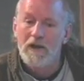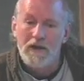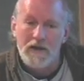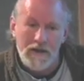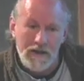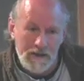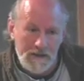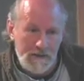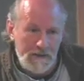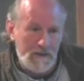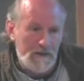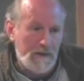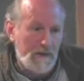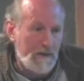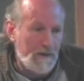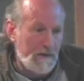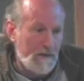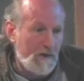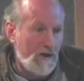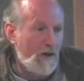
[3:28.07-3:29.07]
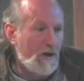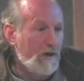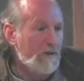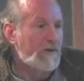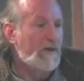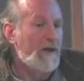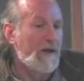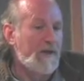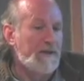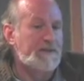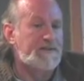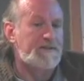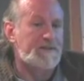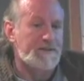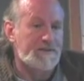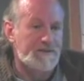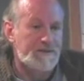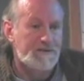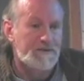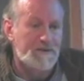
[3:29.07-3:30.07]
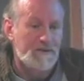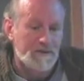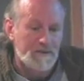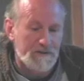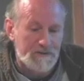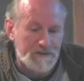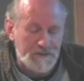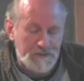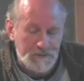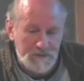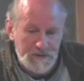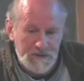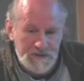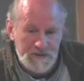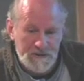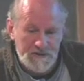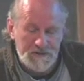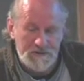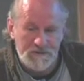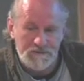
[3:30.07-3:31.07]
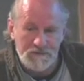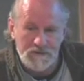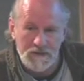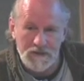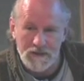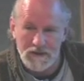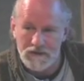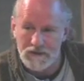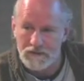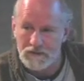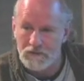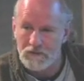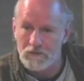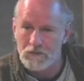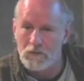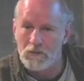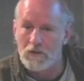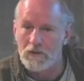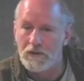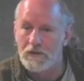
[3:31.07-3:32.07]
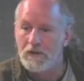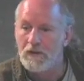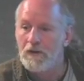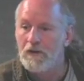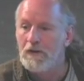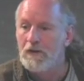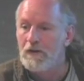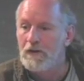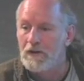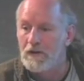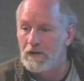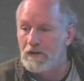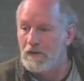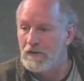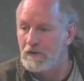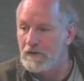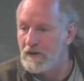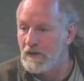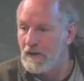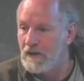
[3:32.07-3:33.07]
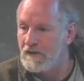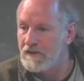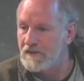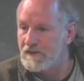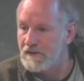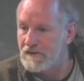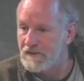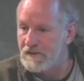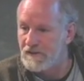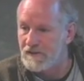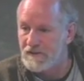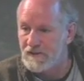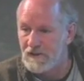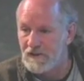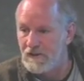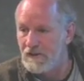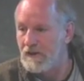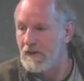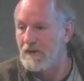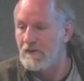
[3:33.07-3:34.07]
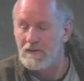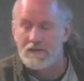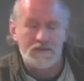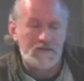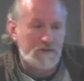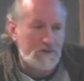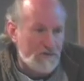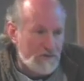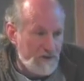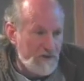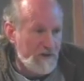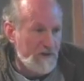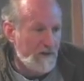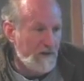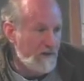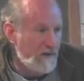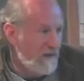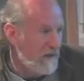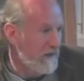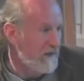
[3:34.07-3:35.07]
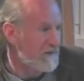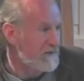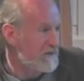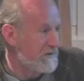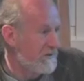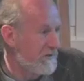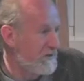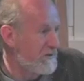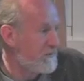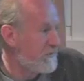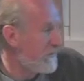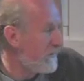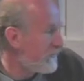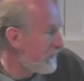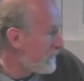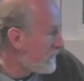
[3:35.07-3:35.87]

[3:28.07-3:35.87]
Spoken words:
And in all cases, and this is what he testified in court, in all cases, he said, I wasn't treating cancer. These people